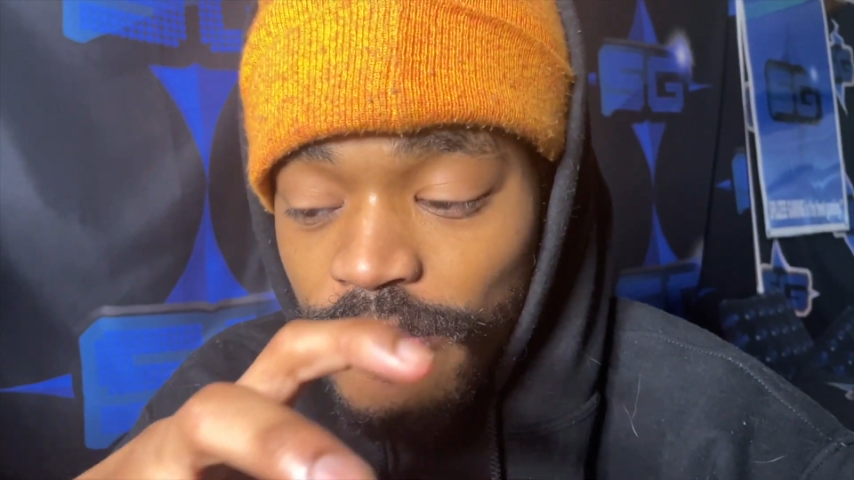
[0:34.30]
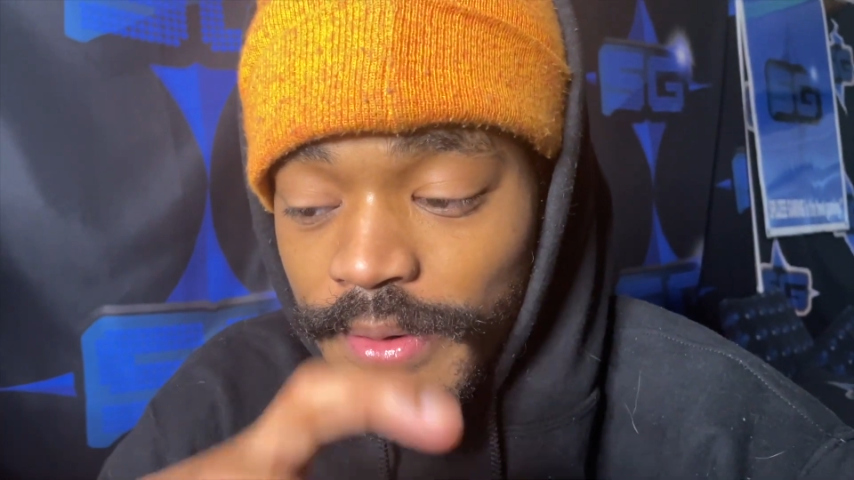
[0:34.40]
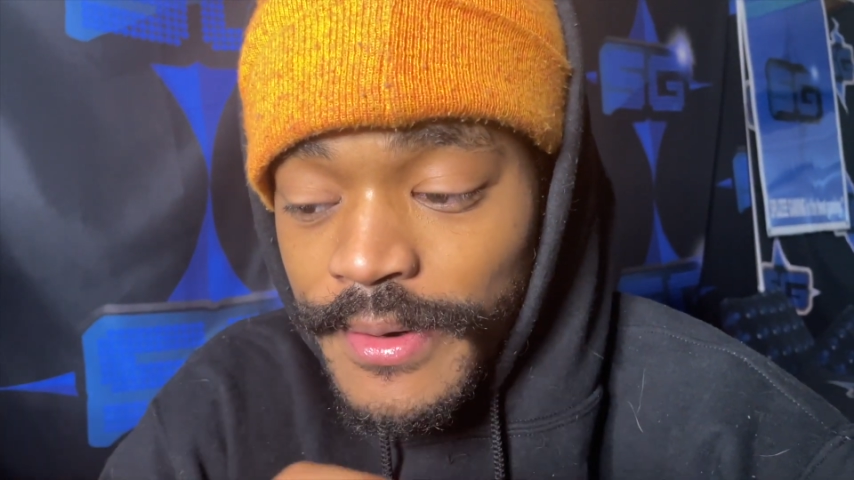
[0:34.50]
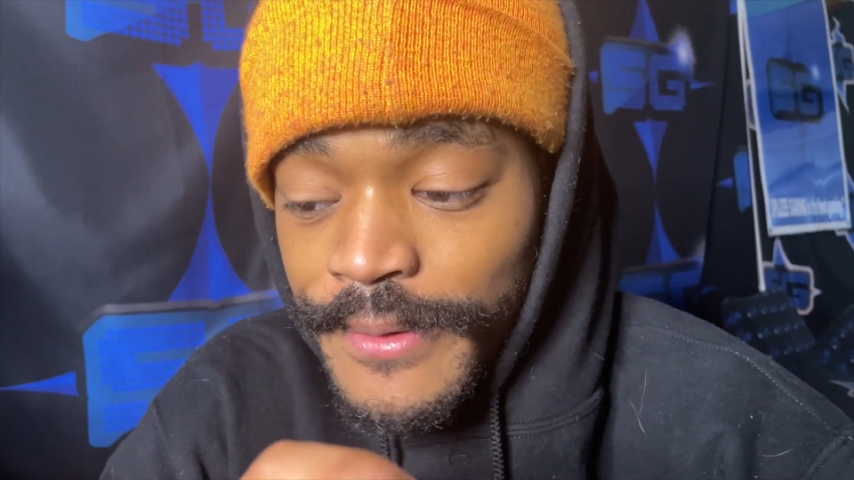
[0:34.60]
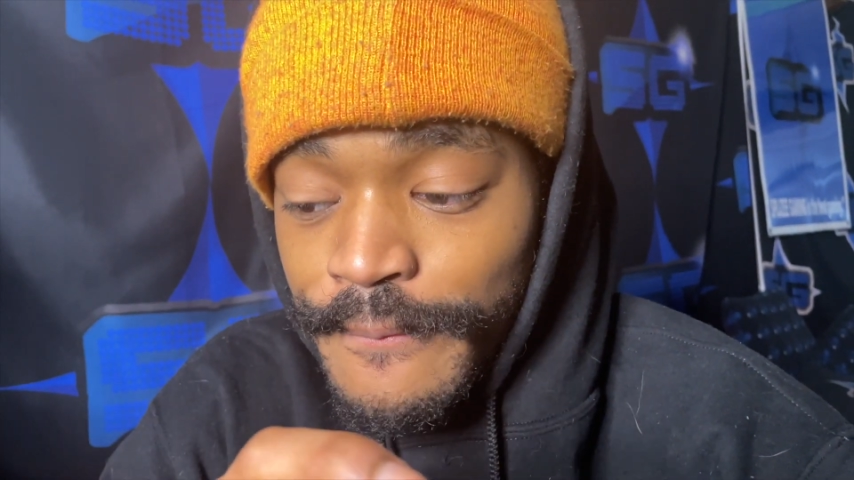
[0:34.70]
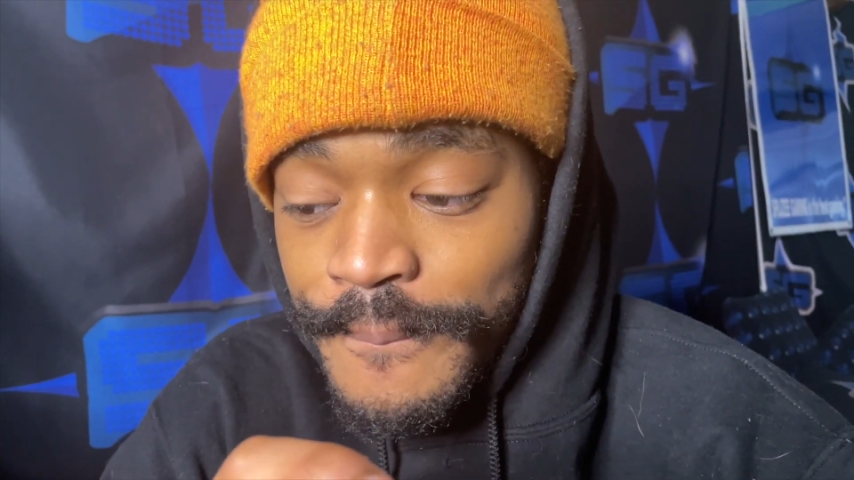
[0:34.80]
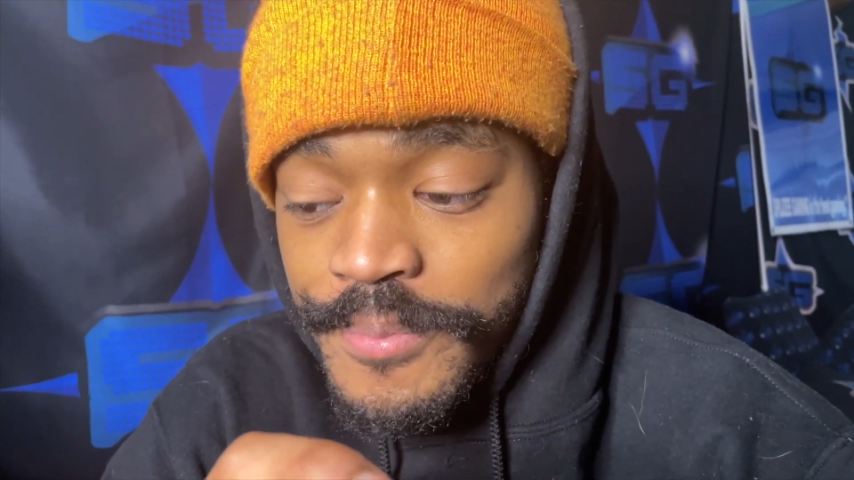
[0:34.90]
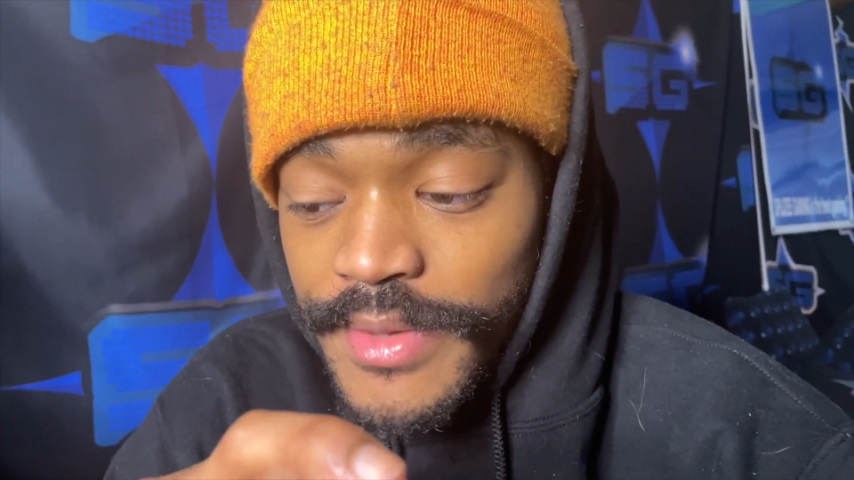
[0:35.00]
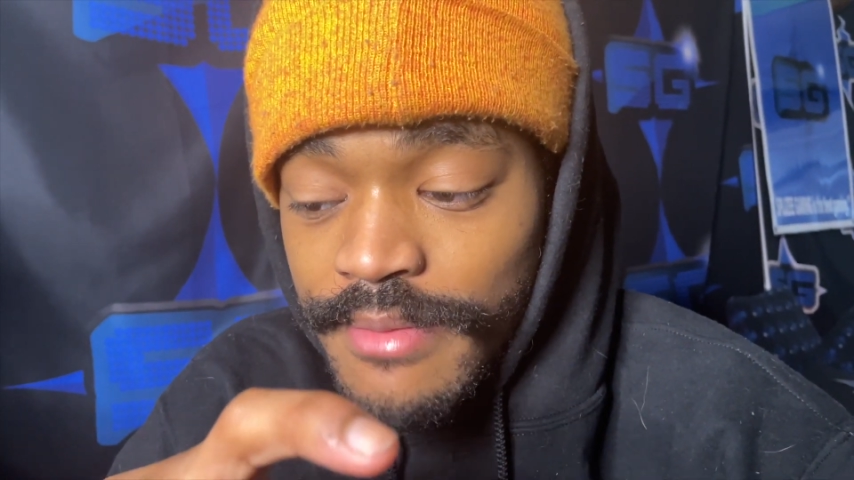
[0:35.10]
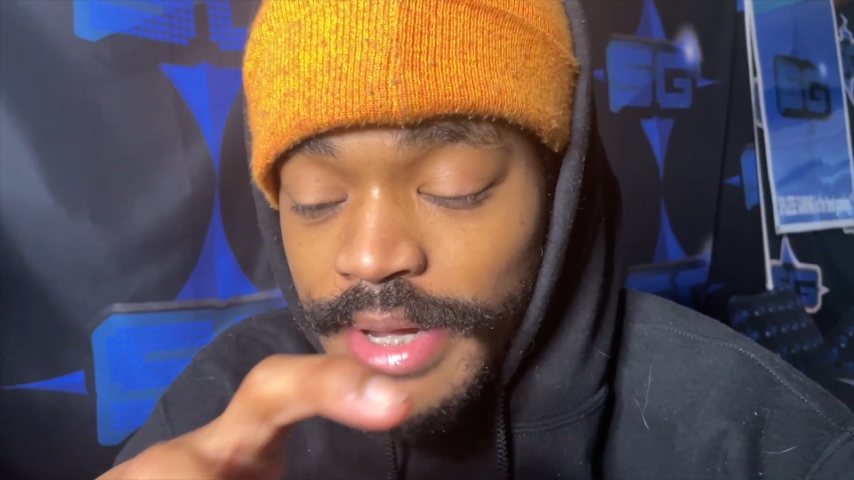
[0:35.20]

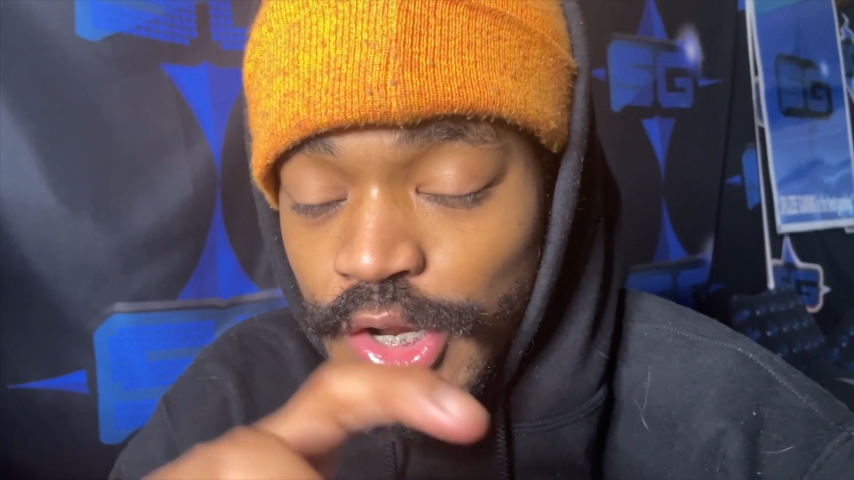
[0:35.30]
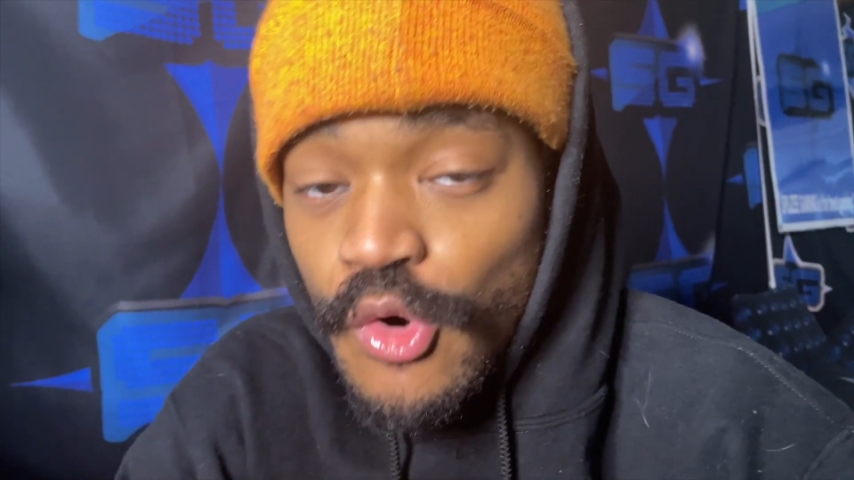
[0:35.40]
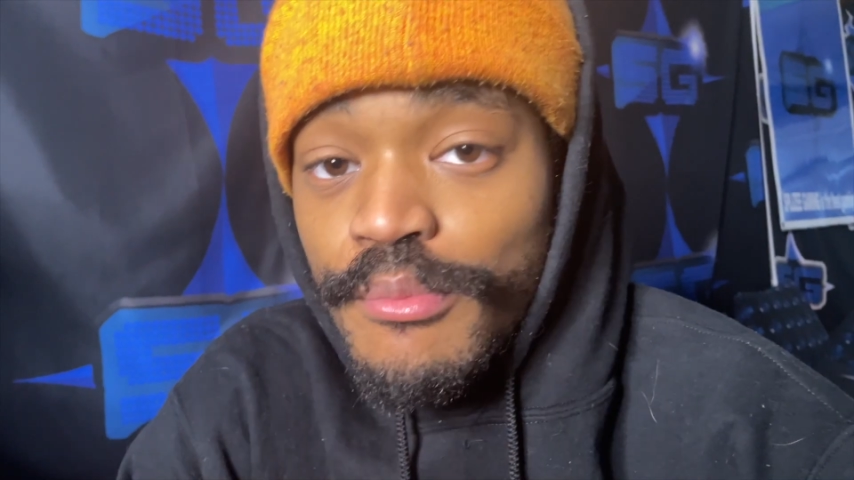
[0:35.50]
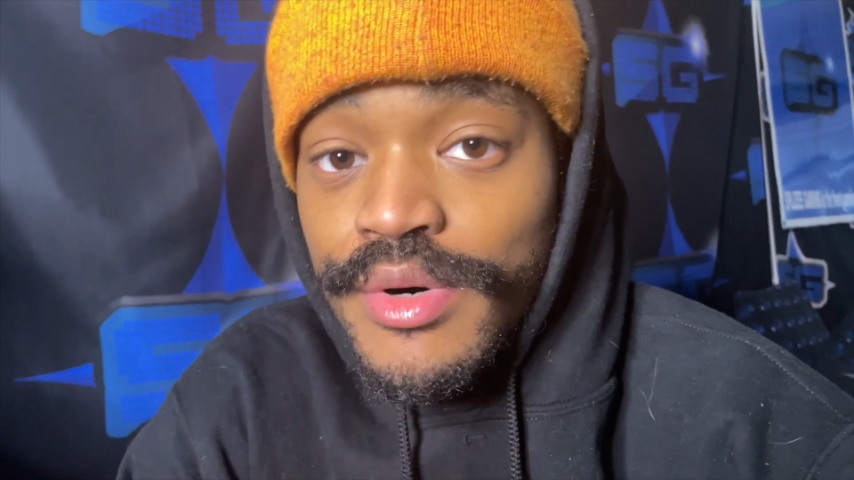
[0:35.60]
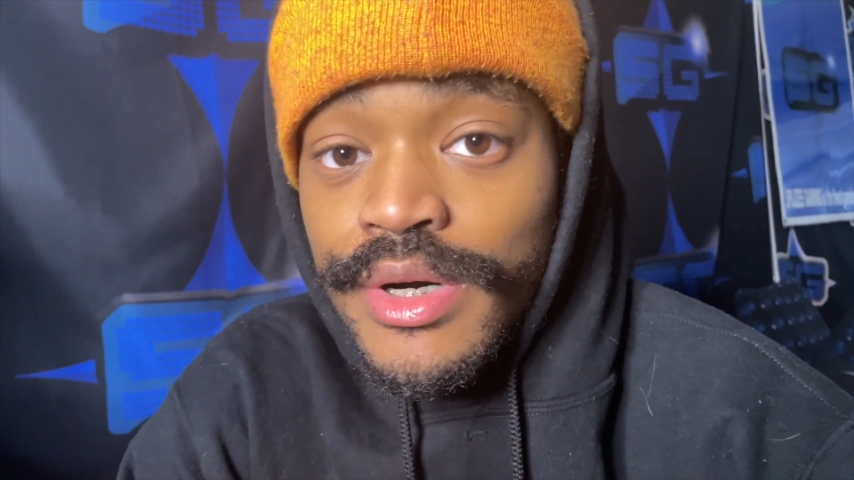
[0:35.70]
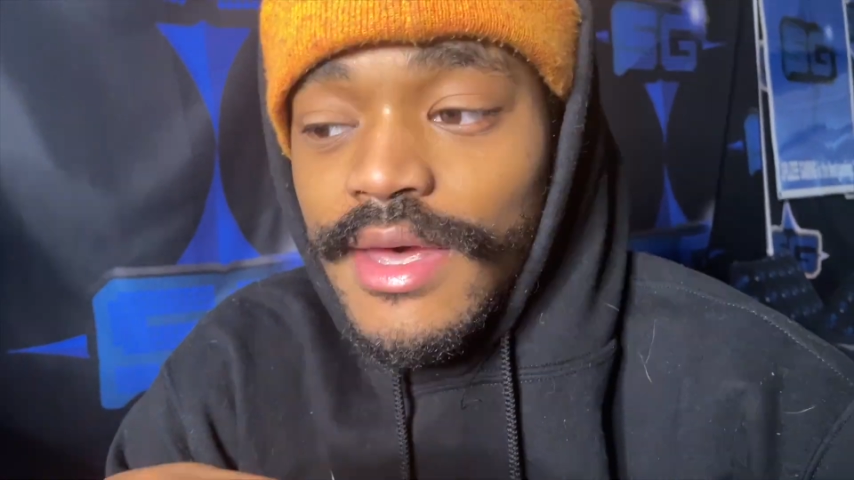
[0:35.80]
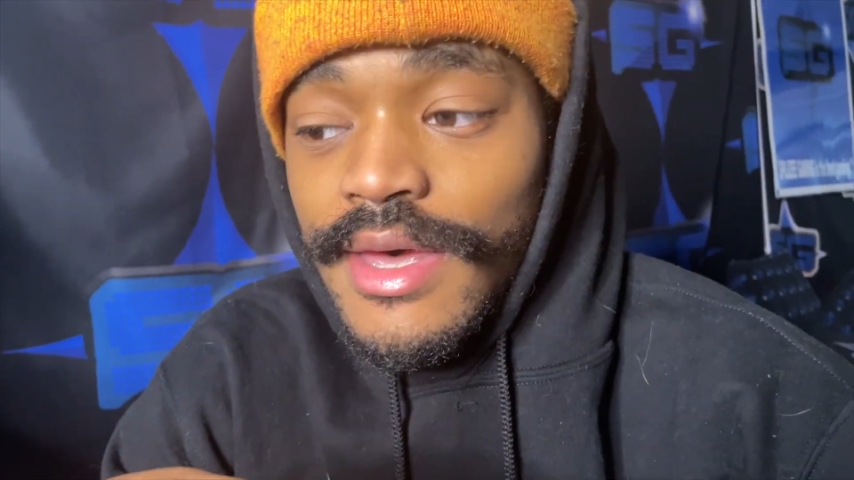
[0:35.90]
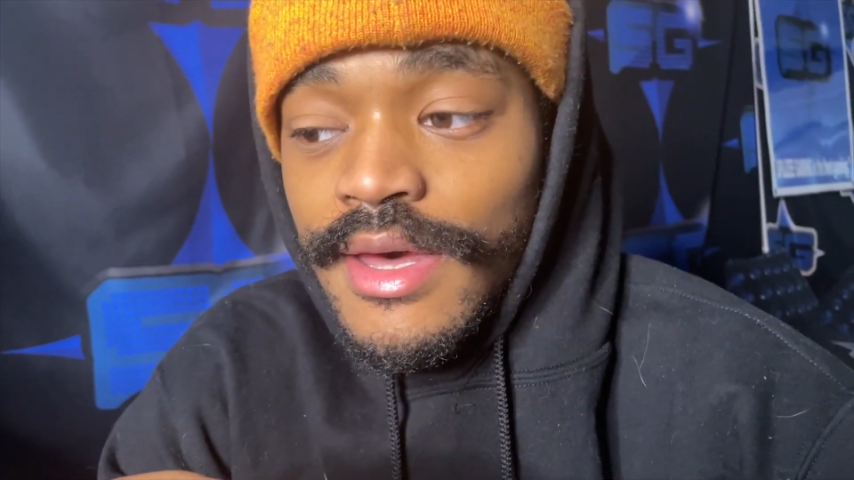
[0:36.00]
um in my notebook,